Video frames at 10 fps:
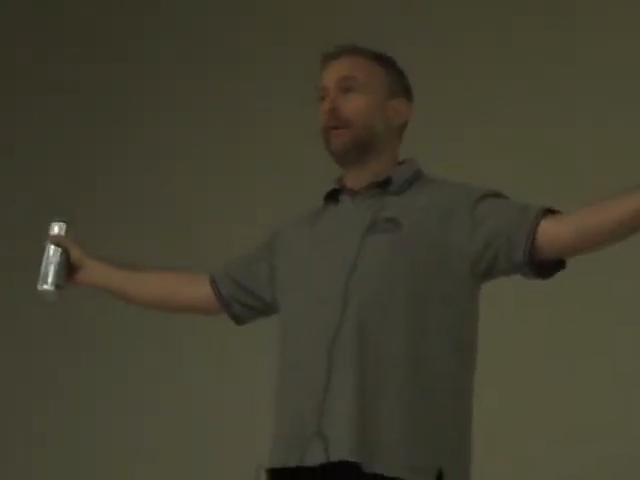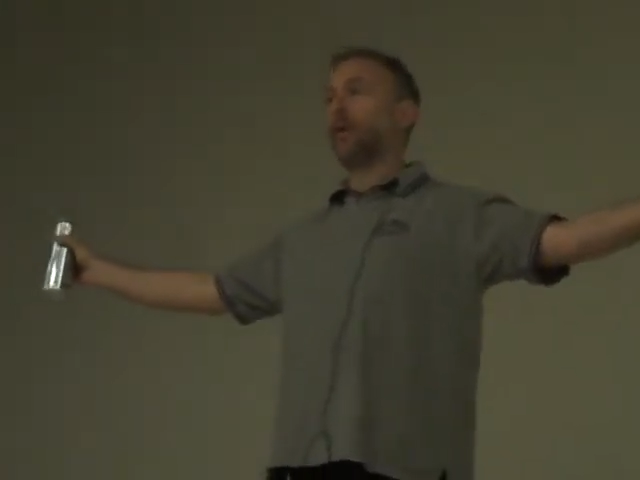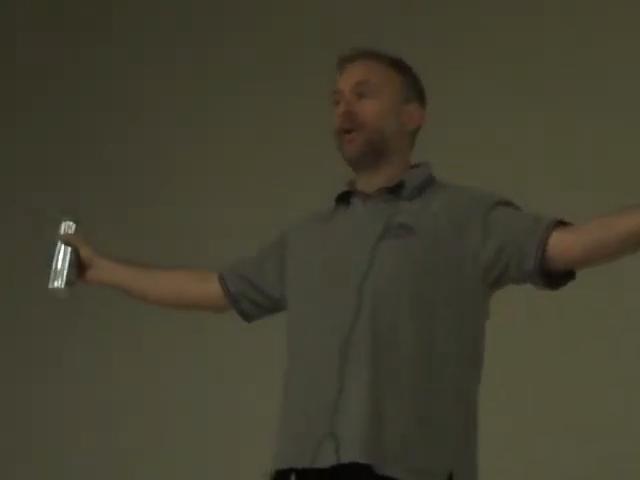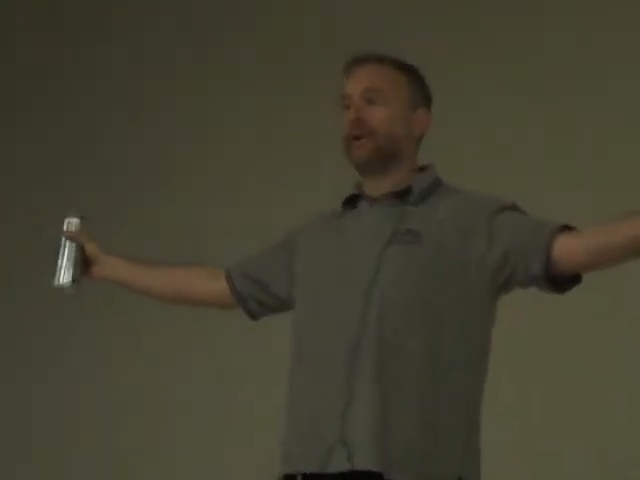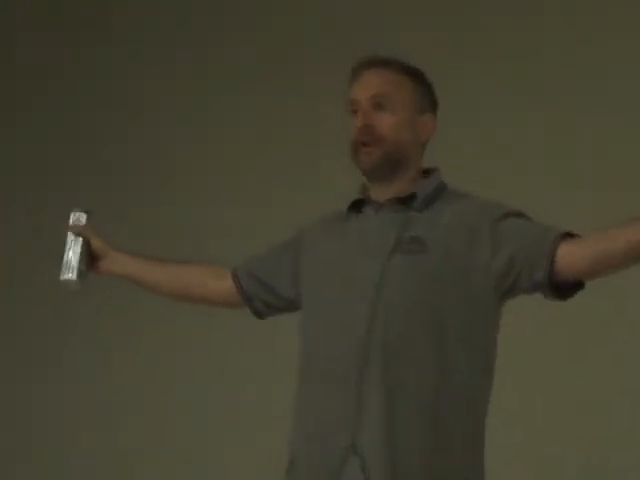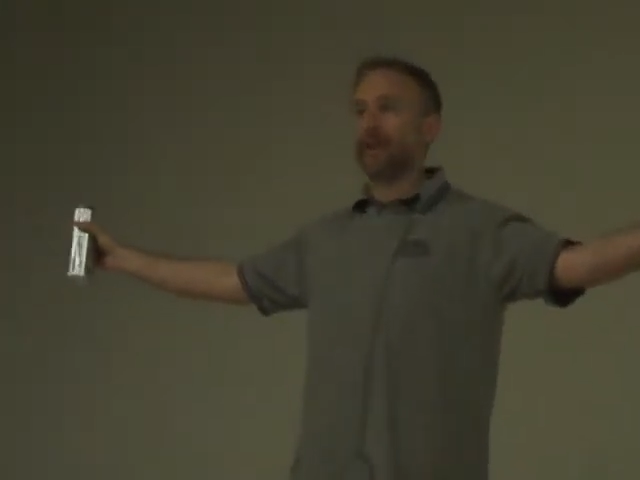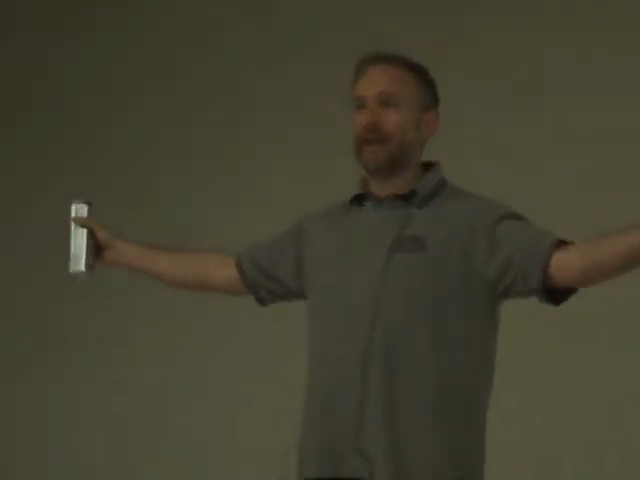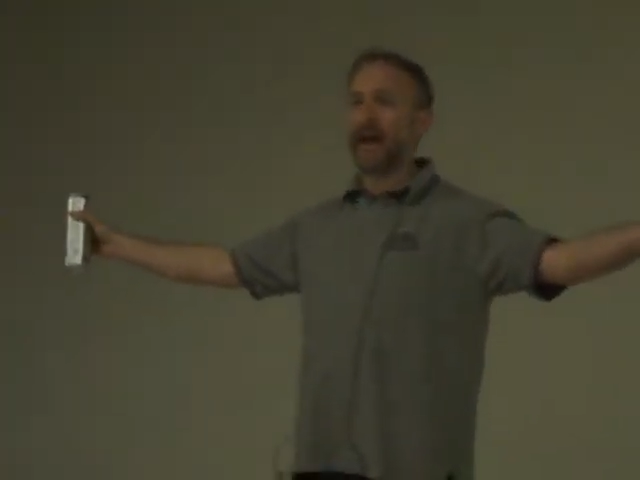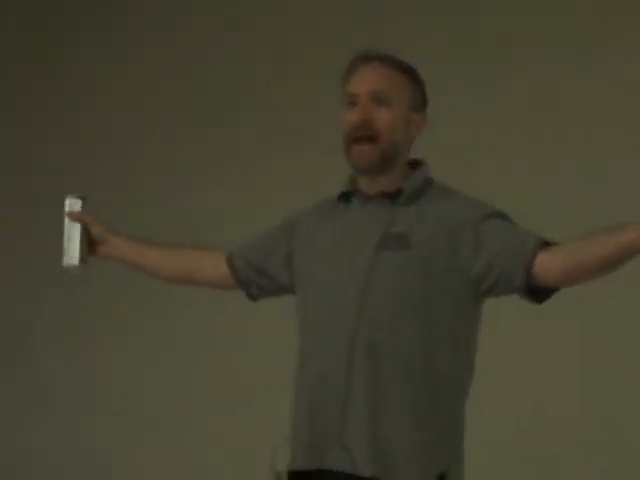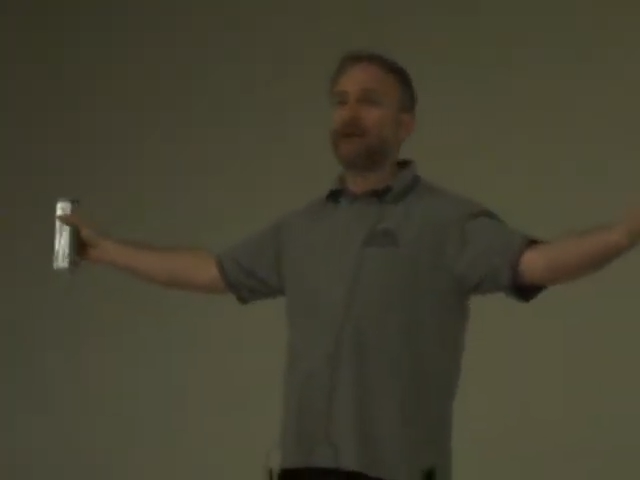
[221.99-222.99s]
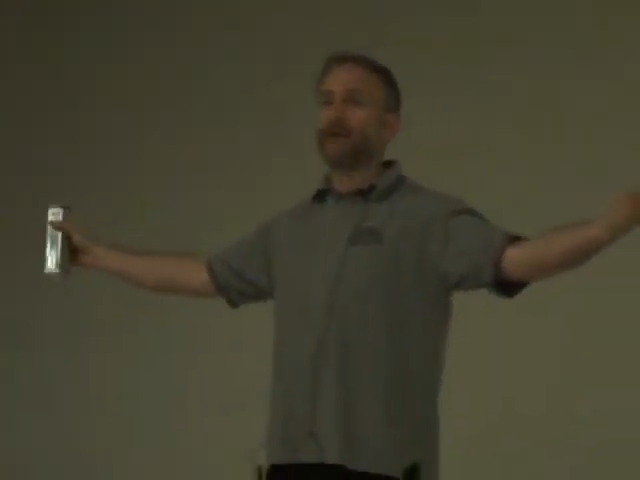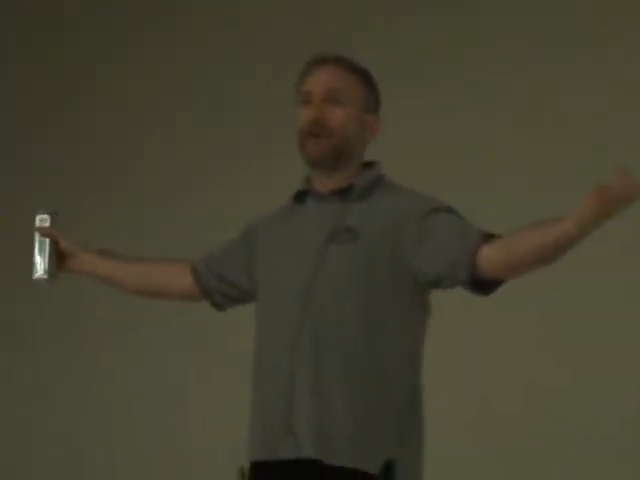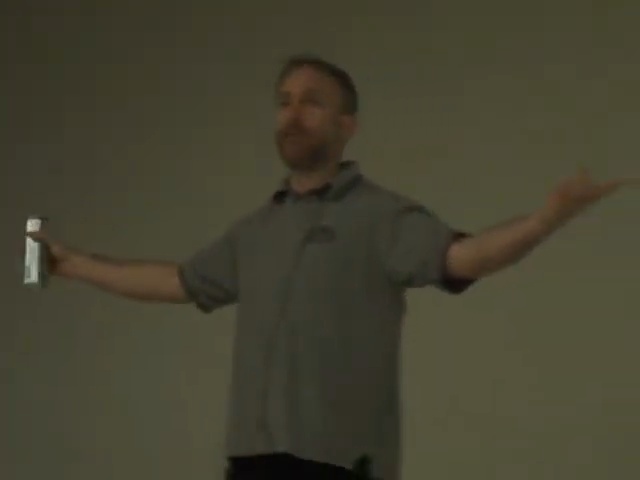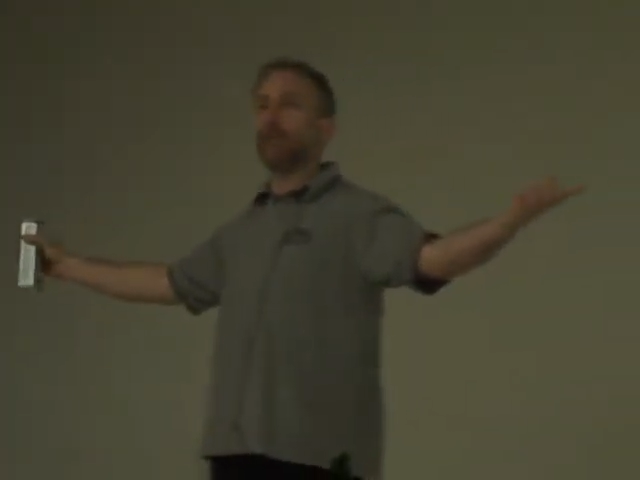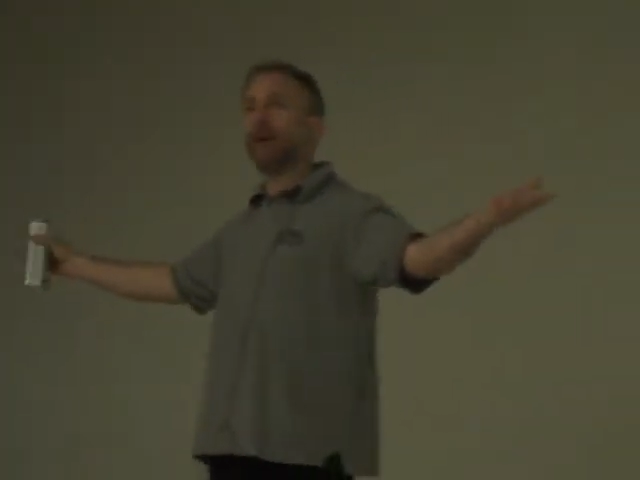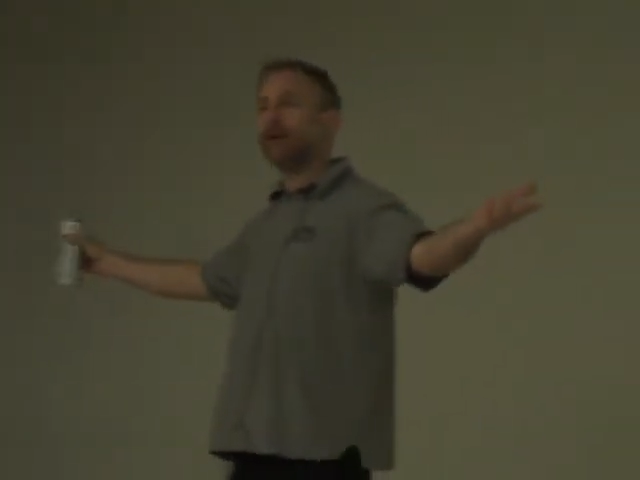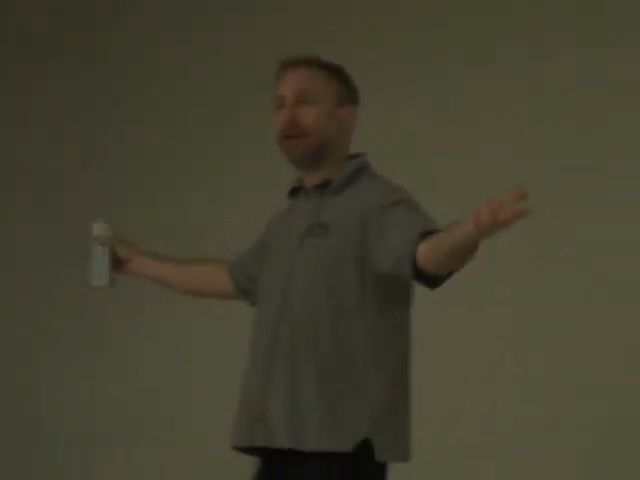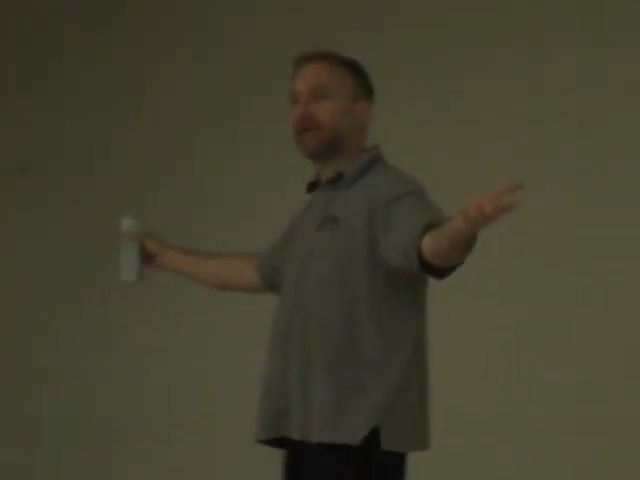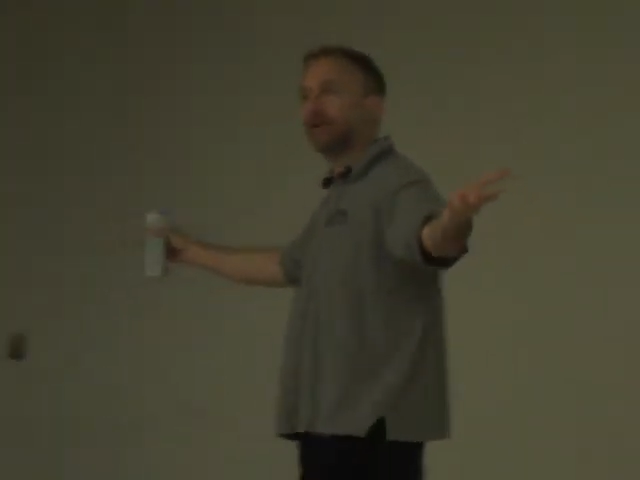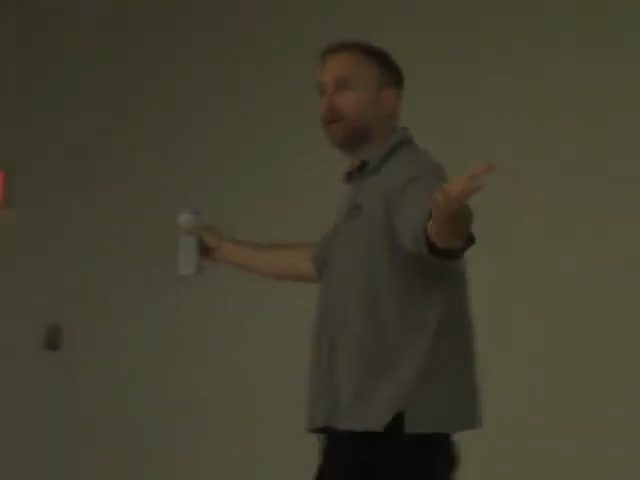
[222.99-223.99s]
Once some of the cotton gin
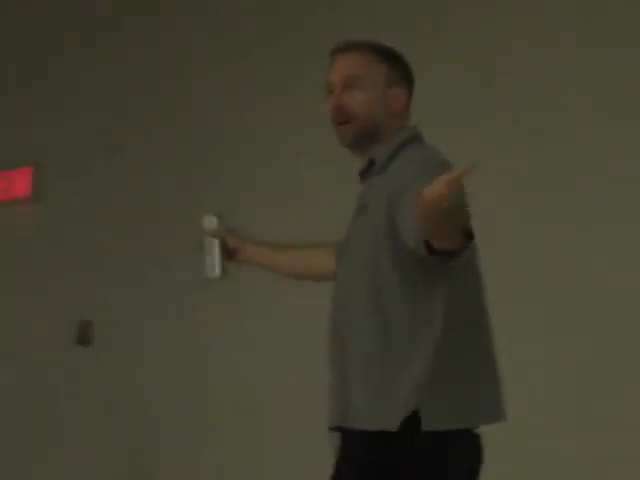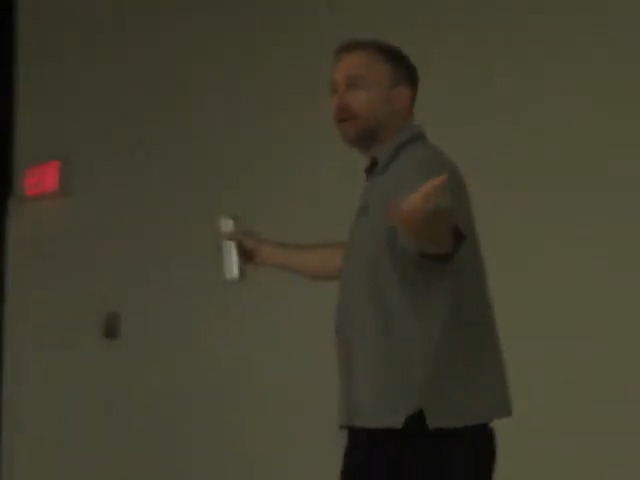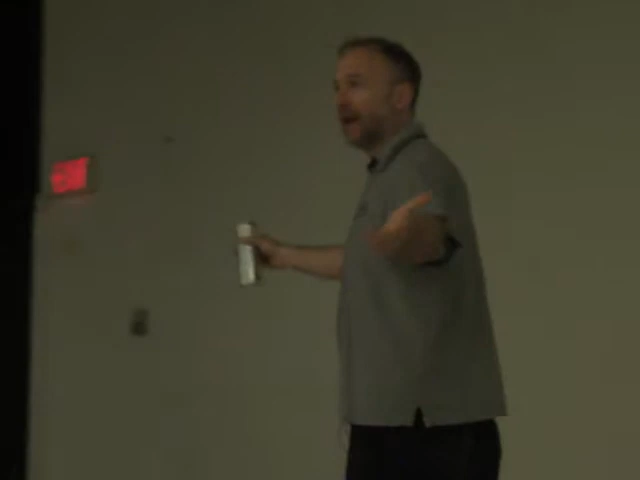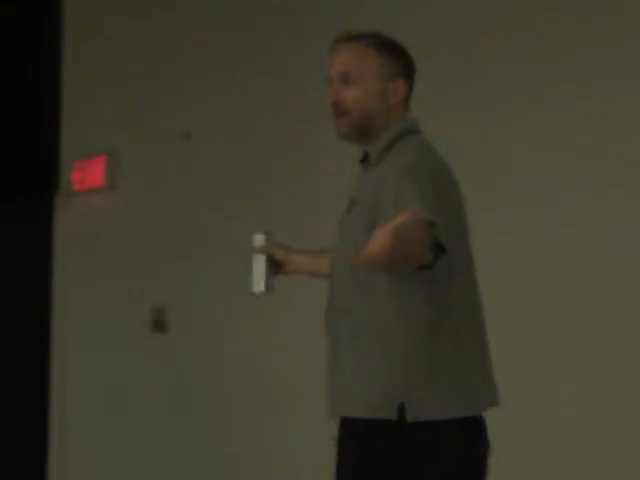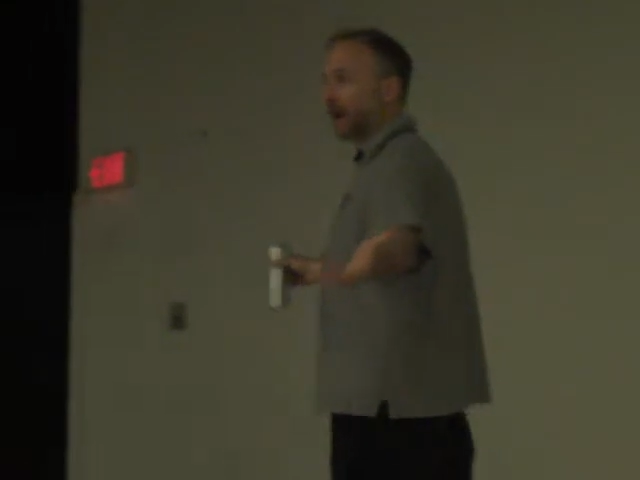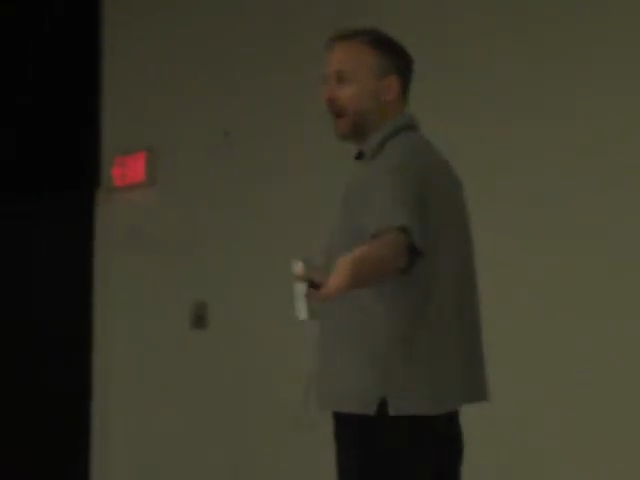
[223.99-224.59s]
invention stuff got